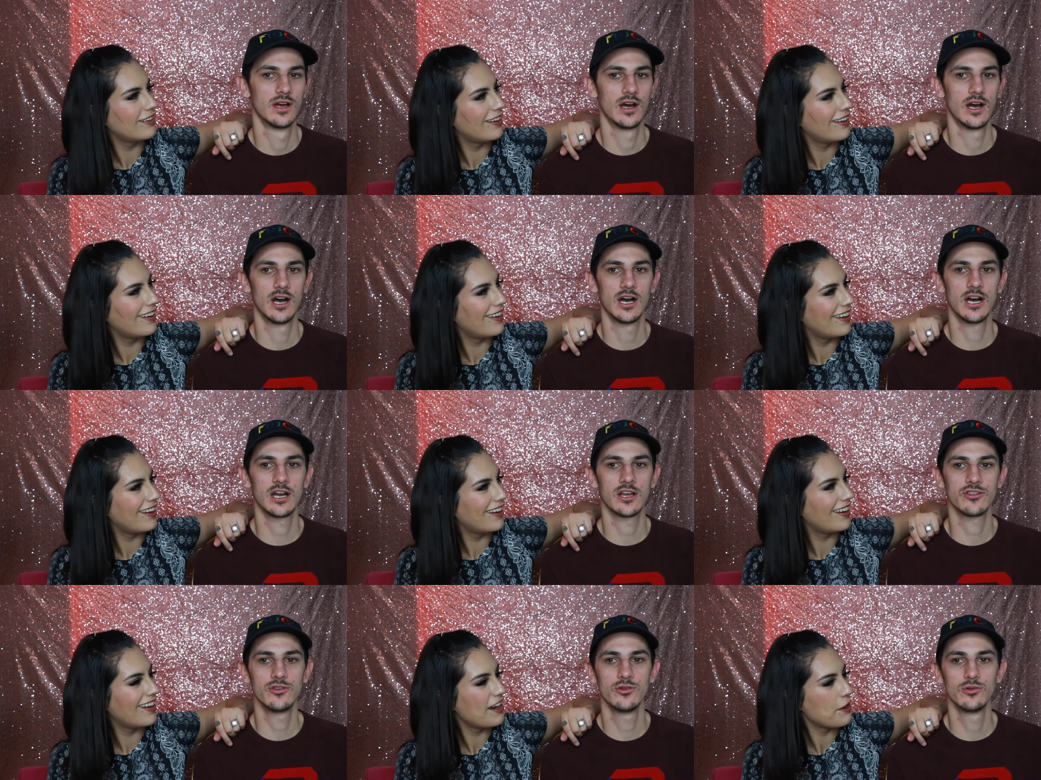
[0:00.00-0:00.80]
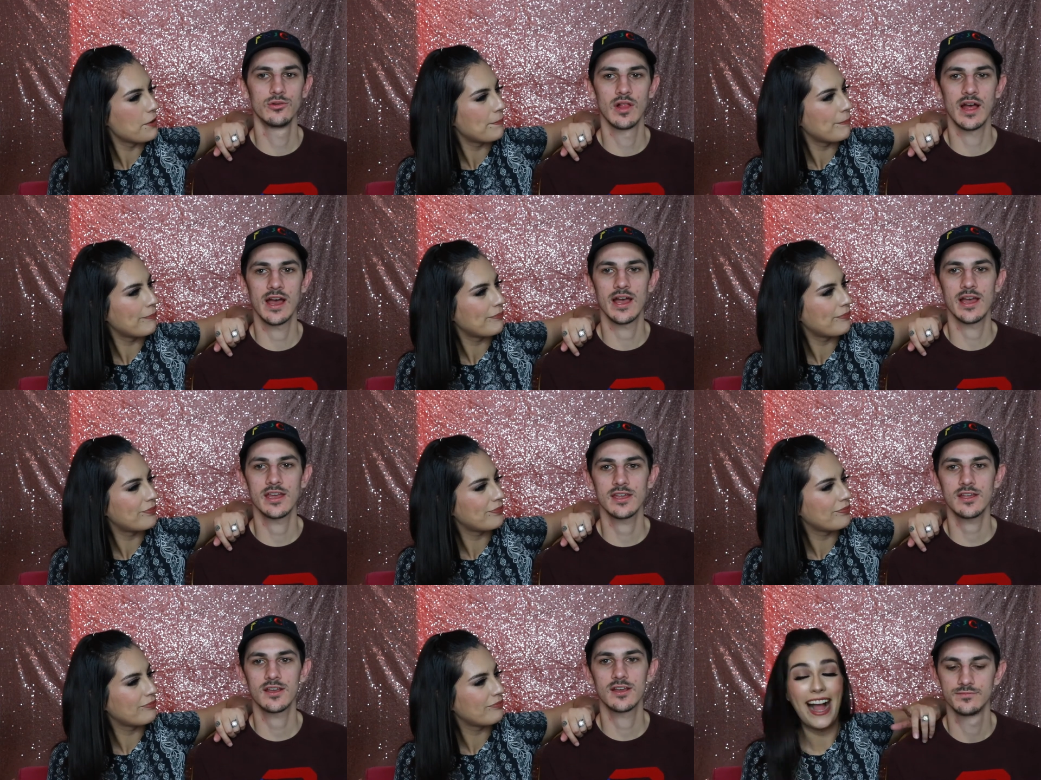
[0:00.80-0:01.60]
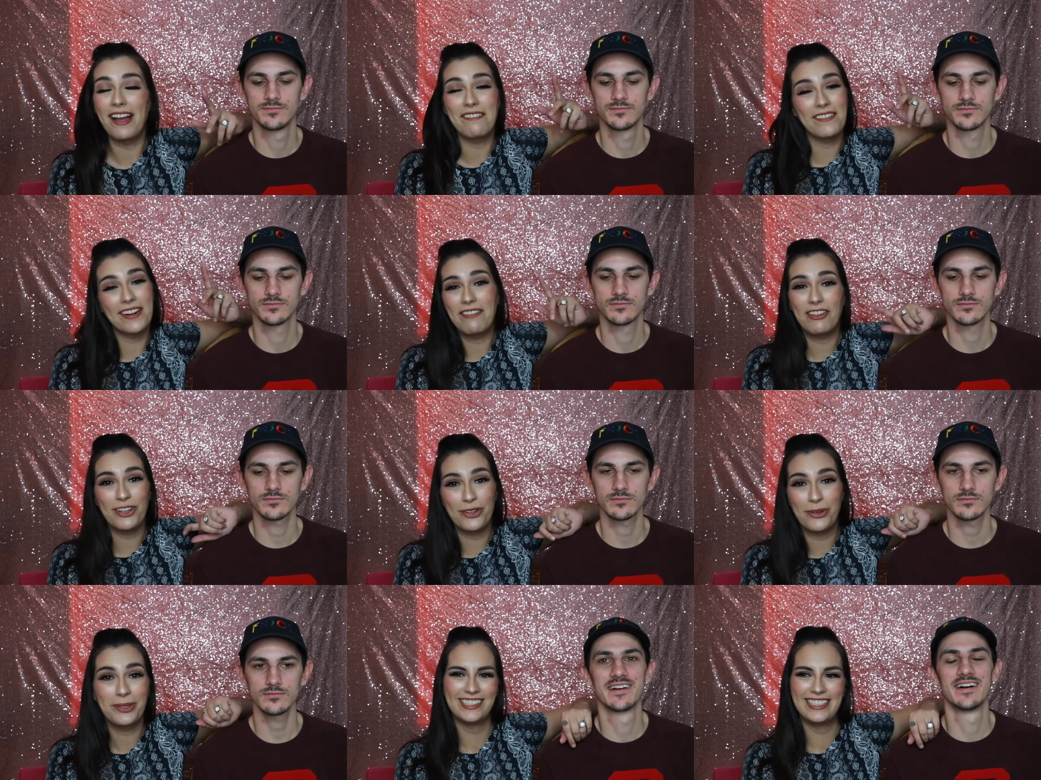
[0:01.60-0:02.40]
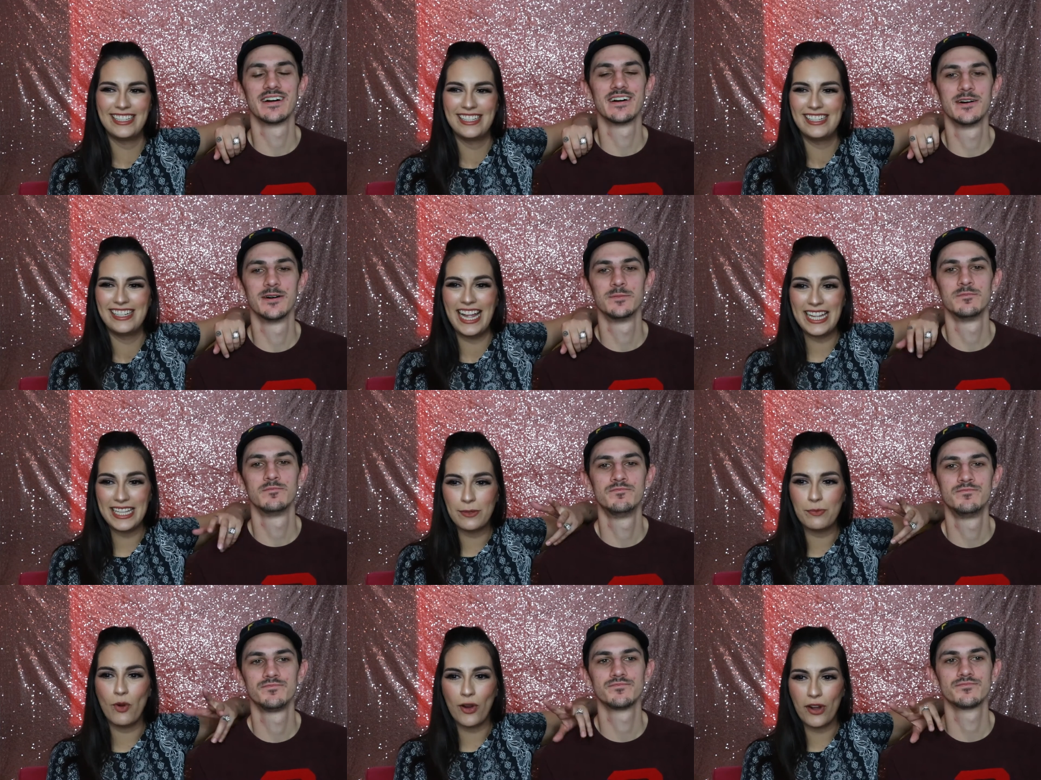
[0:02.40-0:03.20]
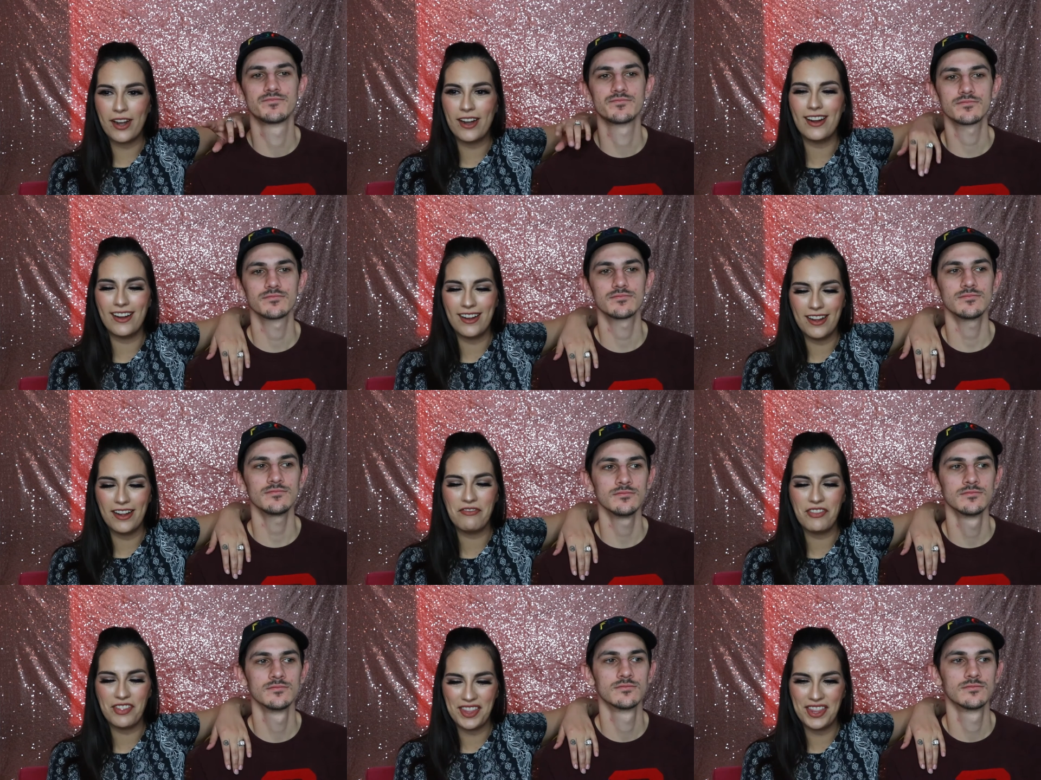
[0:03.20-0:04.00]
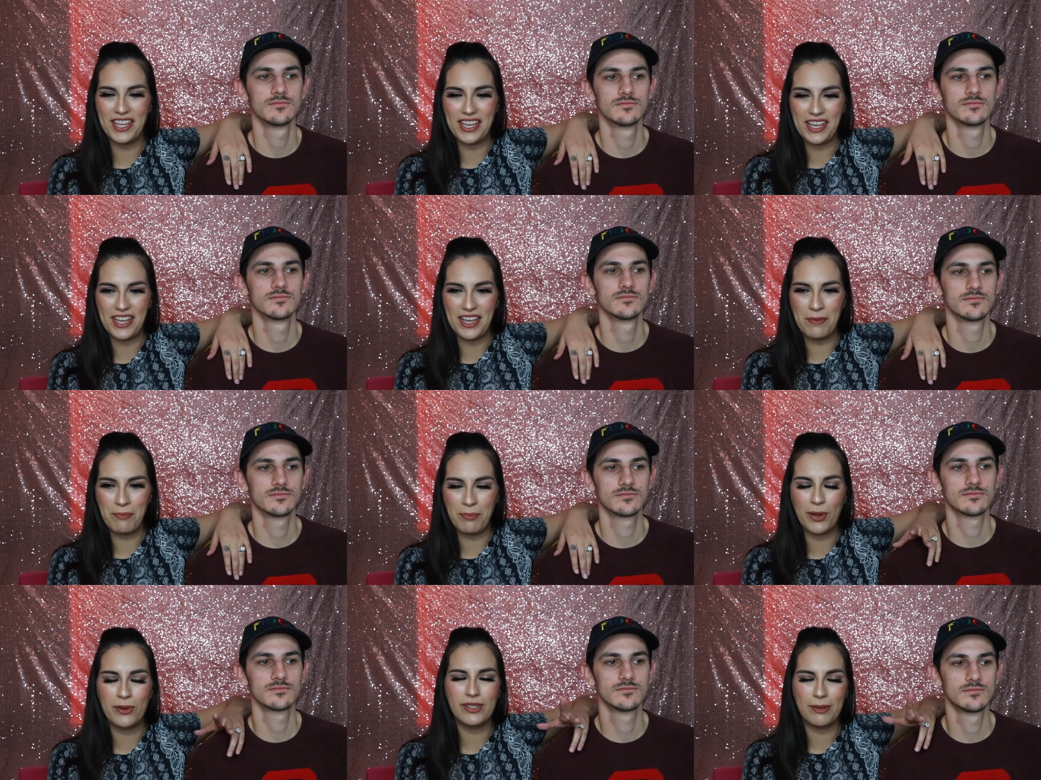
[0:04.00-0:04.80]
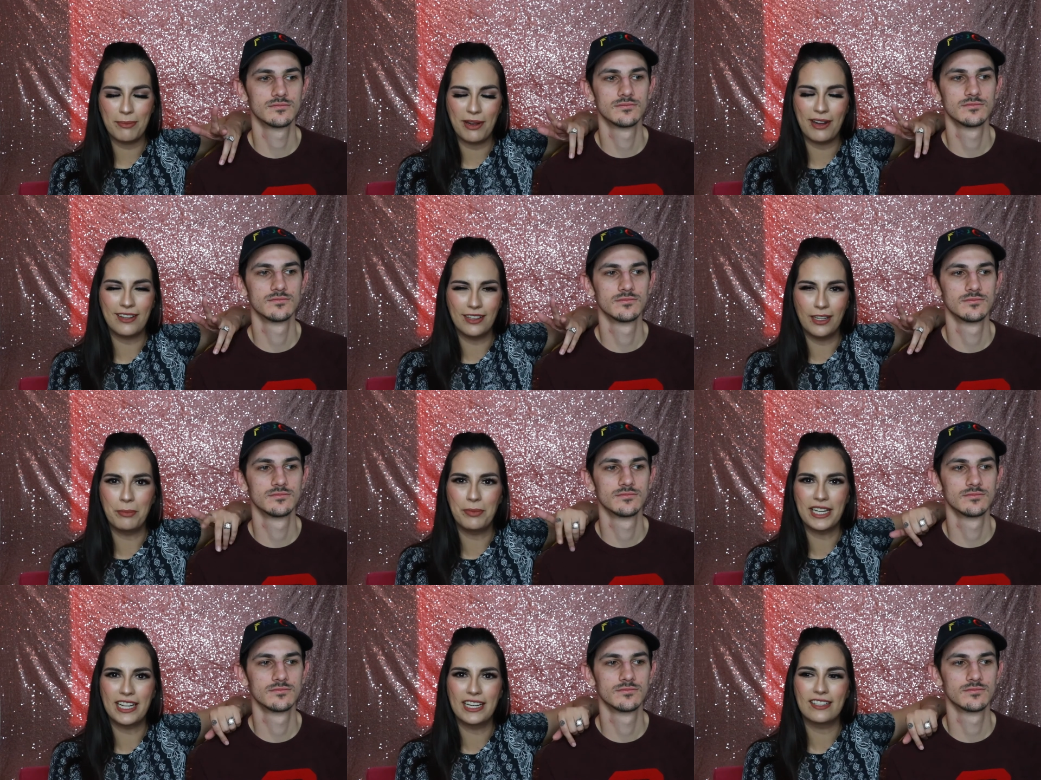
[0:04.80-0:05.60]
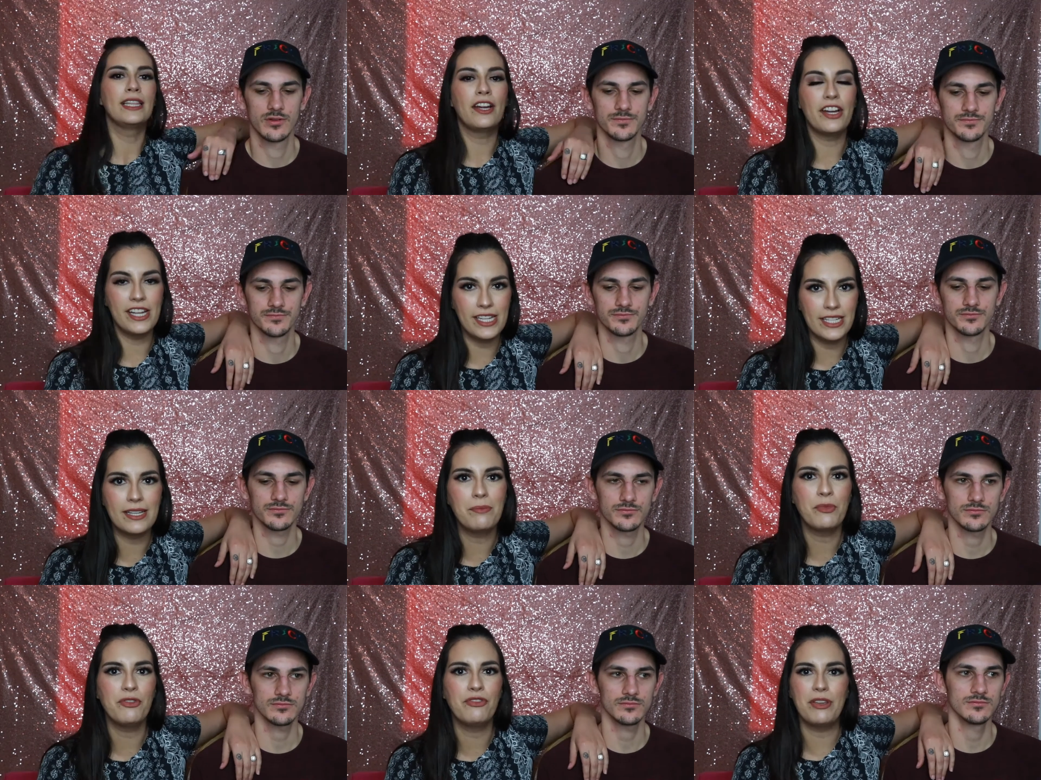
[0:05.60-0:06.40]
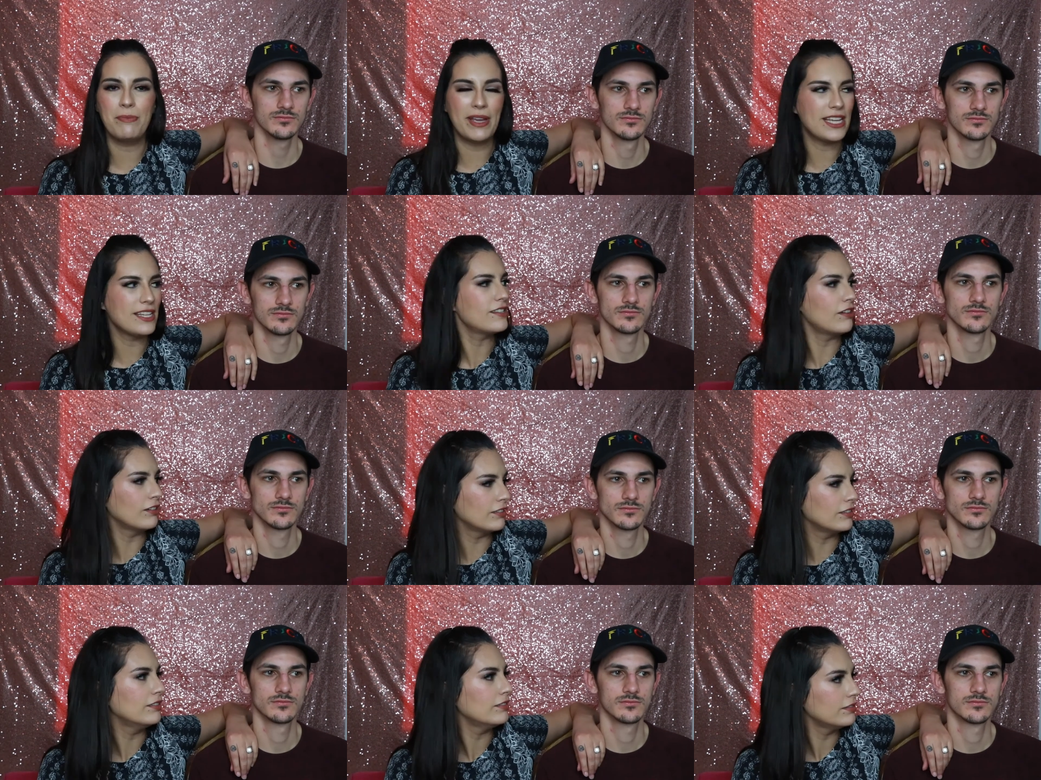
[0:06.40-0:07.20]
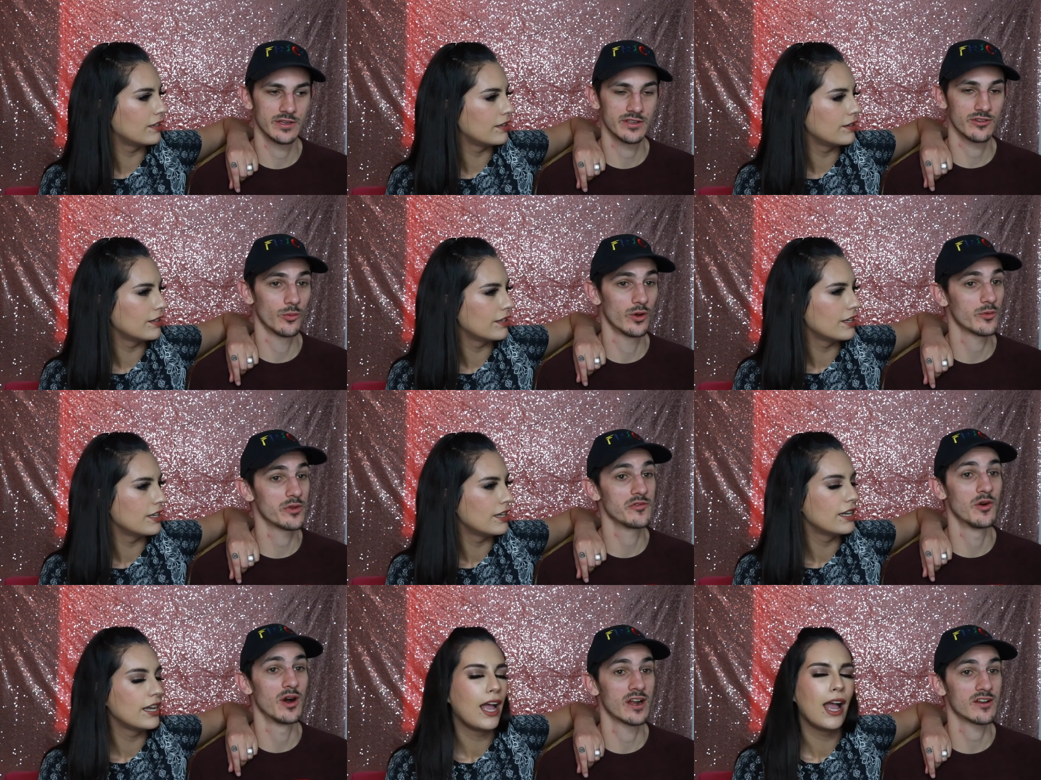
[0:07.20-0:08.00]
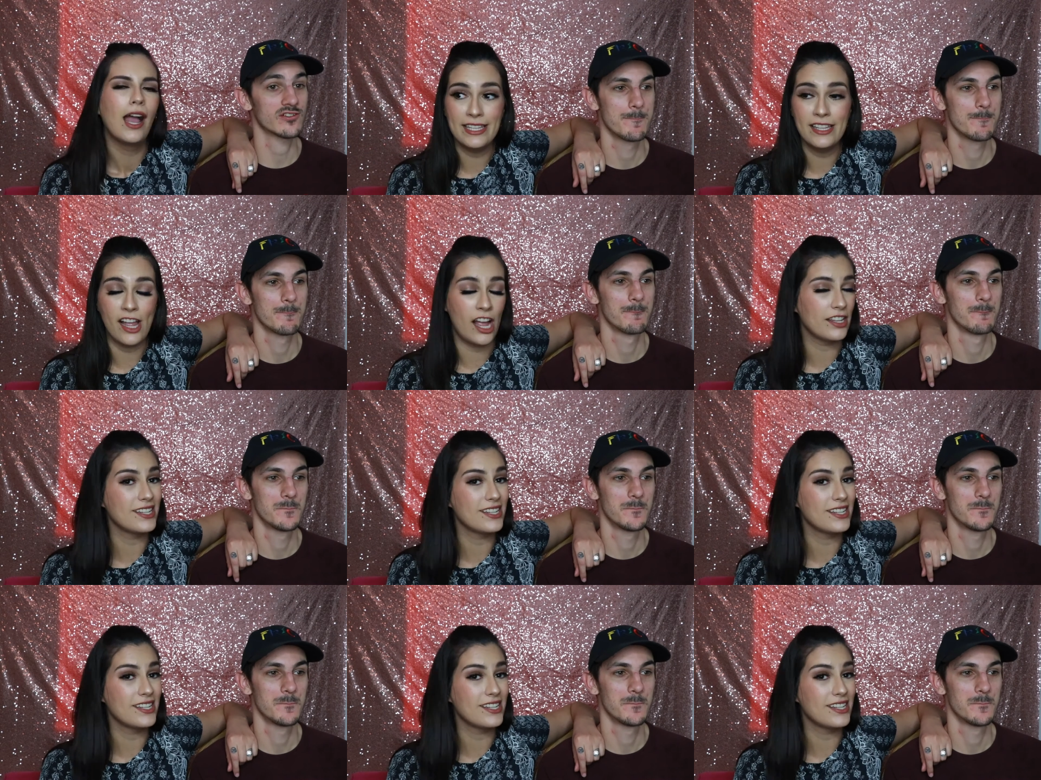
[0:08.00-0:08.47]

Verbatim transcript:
Speaker 1: Uh, you like... I've never told it. Um, it's
Speaker 2: more of the post-apocalyptic. There is a movie based on.
Speaker 1: Is it one we have watched?
Speaker 2: Not